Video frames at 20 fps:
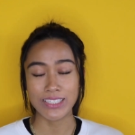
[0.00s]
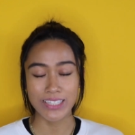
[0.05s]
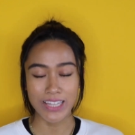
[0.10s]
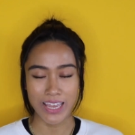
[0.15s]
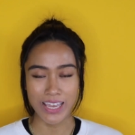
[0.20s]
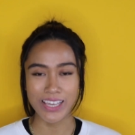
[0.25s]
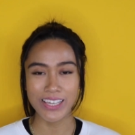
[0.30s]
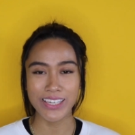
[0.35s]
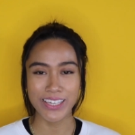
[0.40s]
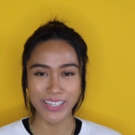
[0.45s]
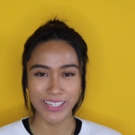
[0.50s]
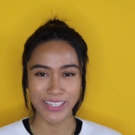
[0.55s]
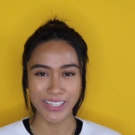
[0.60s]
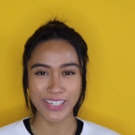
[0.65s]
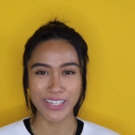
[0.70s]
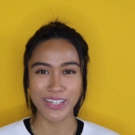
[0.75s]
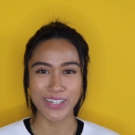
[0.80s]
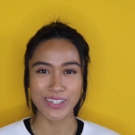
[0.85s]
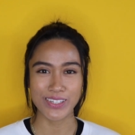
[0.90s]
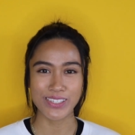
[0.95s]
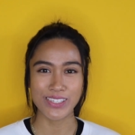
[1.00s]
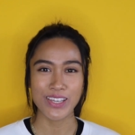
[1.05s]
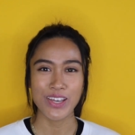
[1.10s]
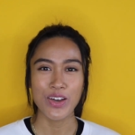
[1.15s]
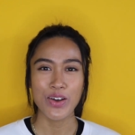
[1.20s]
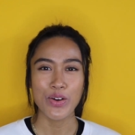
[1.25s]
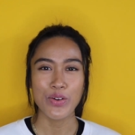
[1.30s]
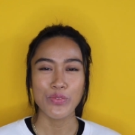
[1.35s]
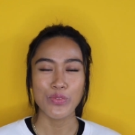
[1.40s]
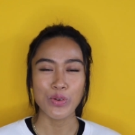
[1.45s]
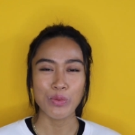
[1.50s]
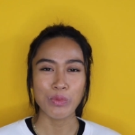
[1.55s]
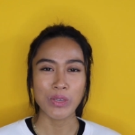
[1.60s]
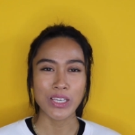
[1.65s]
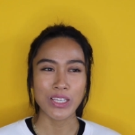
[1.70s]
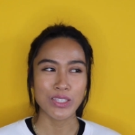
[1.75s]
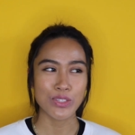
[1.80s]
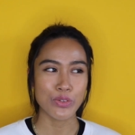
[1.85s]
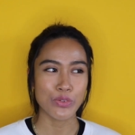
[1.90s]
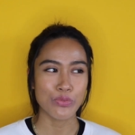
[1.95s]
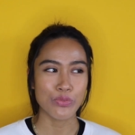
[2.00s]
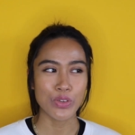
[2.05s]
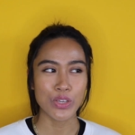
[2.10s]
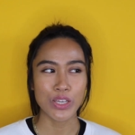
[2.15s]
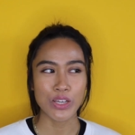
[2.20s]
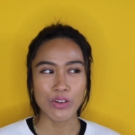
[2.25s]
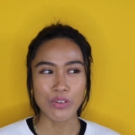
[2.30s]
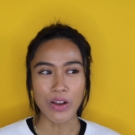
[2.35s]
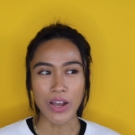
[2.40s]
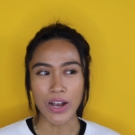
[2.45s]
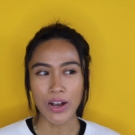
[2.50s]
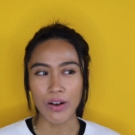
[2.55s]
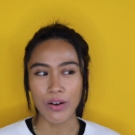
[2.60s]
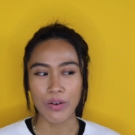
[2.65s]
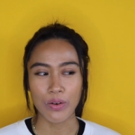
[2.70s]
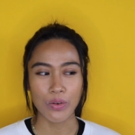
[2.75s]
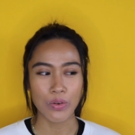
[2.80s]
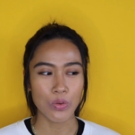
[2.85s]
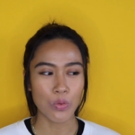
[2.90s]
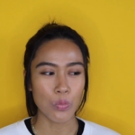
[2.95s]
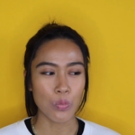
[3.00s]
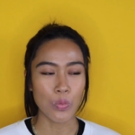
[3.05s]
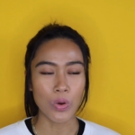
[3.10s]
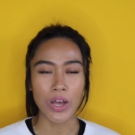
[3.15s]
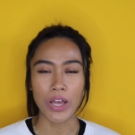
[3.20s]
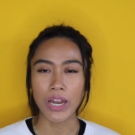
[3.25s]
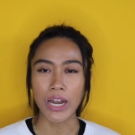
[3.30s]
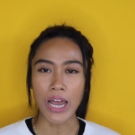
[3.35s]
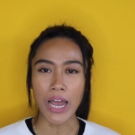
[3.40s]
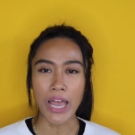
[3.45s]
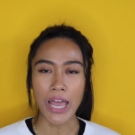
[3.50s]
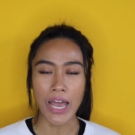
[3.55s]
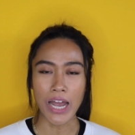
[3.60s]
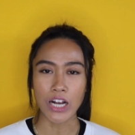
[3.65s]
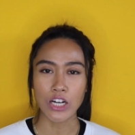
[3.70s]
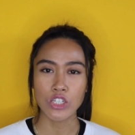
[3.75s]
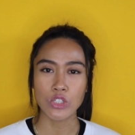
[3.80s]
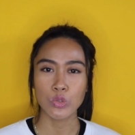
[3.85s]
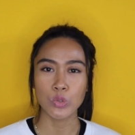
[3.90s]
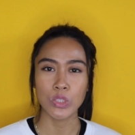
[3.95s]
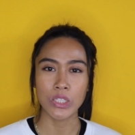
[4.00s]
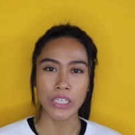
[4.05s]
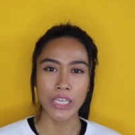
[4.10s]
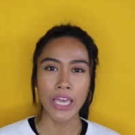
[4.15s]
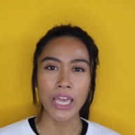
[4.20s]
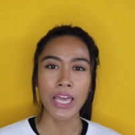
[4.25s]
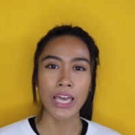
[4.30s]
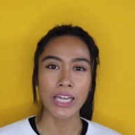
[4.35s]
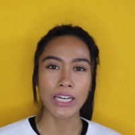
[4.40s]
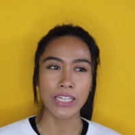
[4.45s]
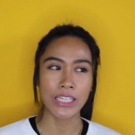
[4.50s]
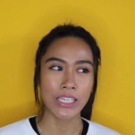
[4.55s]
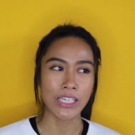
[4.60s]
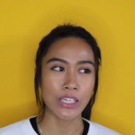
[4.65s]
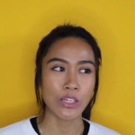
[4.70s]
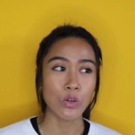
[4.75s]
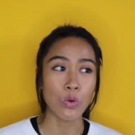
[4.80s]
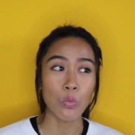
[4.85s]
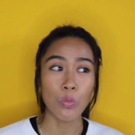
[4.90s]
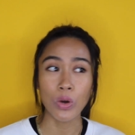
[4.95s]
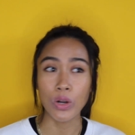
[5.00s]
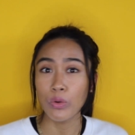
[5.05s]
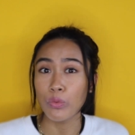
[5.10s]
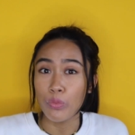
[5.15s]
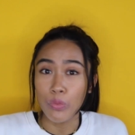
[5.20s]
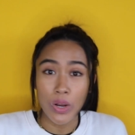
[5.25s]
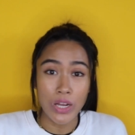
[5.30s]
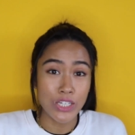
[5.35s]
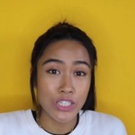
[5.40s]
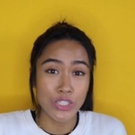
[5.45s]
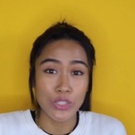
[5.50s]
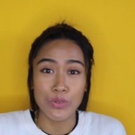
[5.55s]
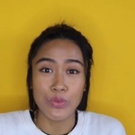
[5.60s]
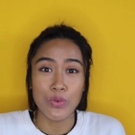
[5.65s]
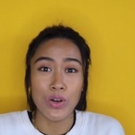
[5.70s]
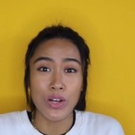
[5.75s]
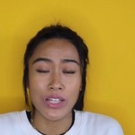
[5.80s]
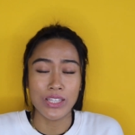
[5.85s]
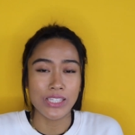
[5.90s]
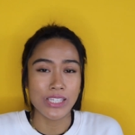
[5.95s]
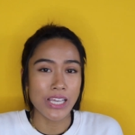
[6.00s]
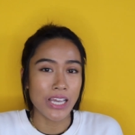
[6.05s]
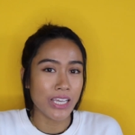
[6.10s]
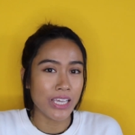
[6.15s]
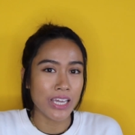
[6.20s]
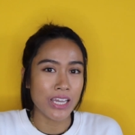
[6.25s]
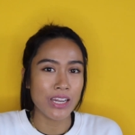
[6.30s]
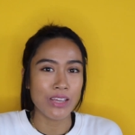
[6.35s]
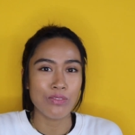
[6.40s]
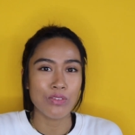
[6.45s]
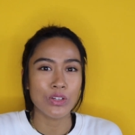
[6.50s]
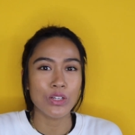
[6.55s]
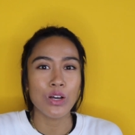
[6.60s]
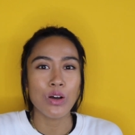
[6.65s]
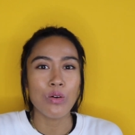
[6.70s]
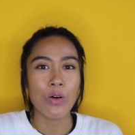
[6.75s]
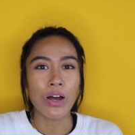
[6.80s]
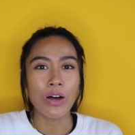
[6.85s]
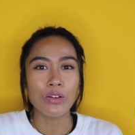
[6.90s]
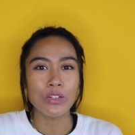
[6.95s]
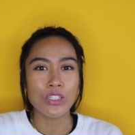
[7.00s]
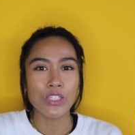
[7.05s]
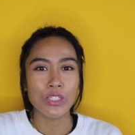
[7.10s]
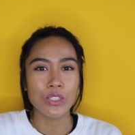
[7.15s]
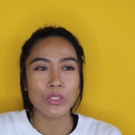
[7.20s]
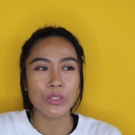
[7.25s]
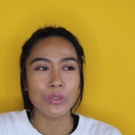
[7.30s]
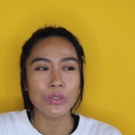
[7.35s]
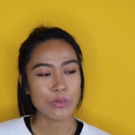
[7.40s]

taking years for me to figure out what I actually can eat, what restaurants I can even go out to,